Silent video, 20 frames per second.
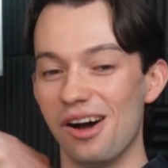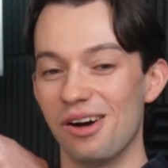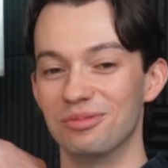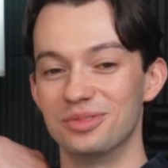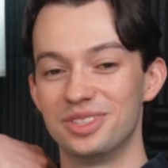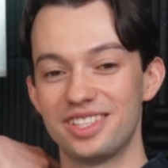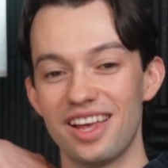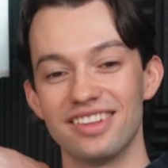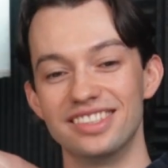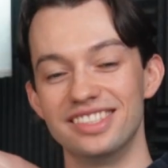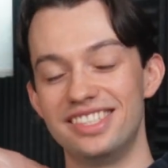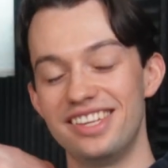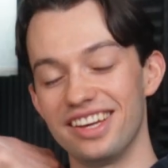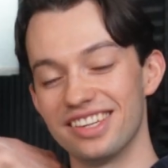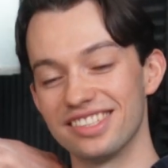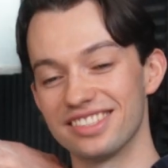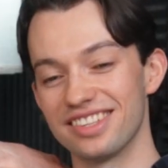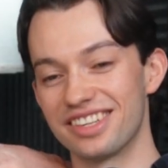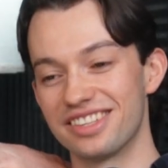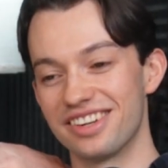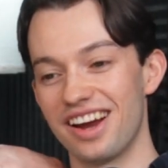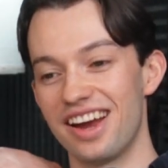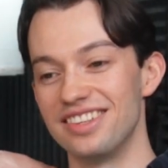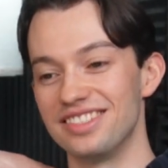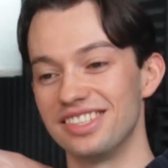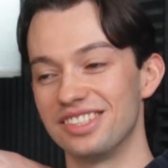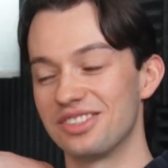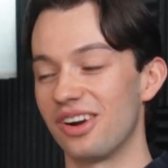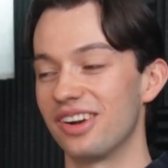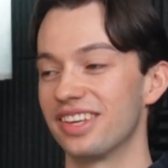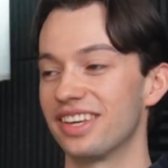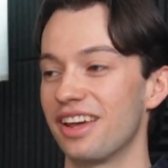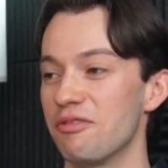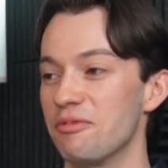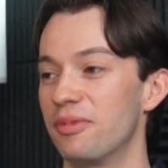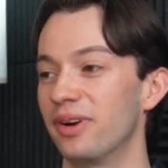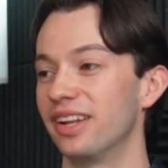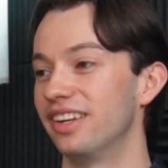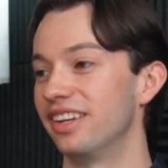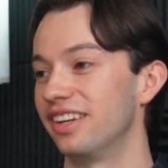selling tickets like crazy, trying to get
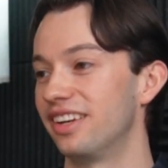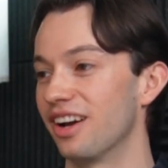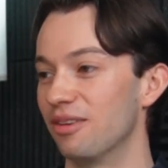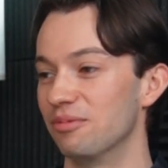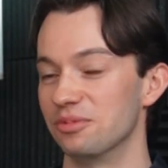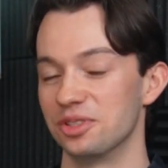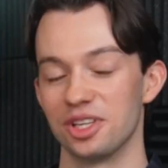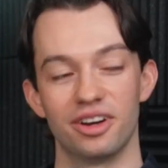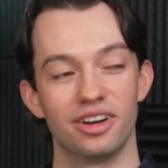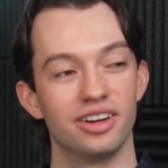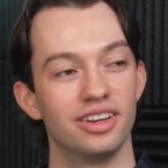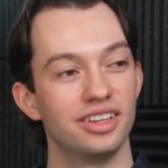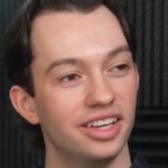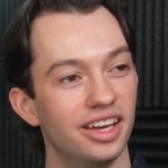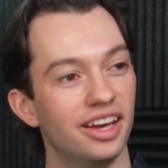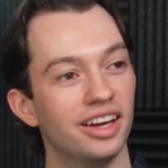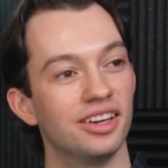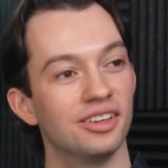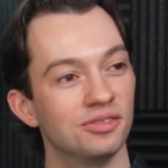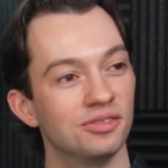everybody to come. So, yeah.